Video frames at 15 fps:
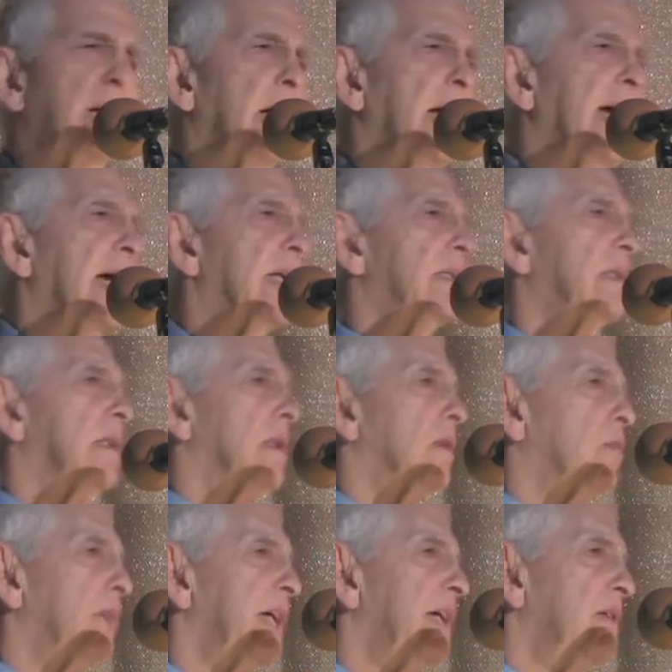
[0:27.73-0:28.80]
And
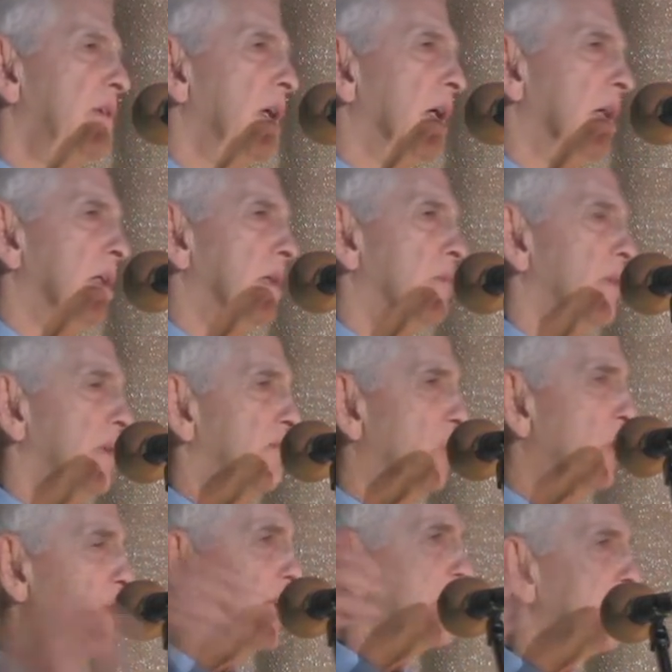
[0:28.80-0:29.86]
we
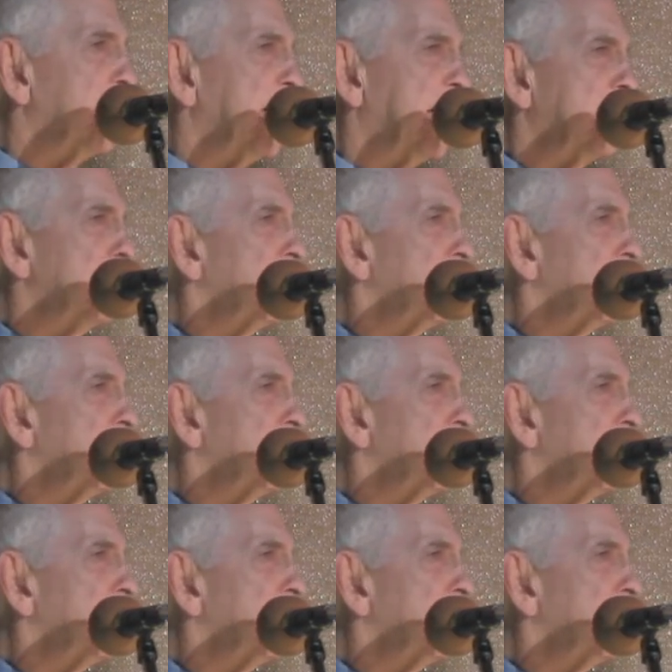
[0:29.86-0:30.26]
voted him in.